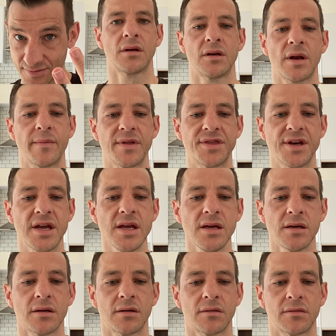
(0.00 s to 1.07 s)
Number
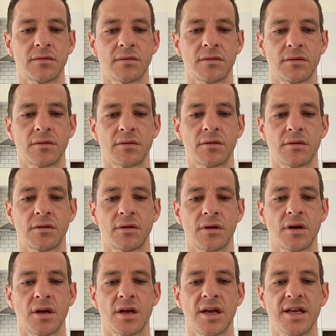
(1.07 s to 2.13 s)
3,
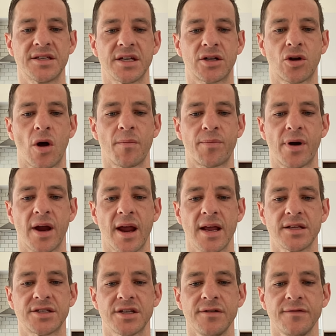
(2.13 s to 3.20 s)
is it
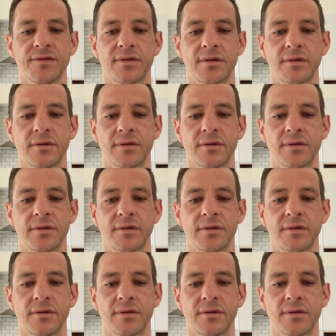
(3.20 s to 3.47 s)
comprehensive?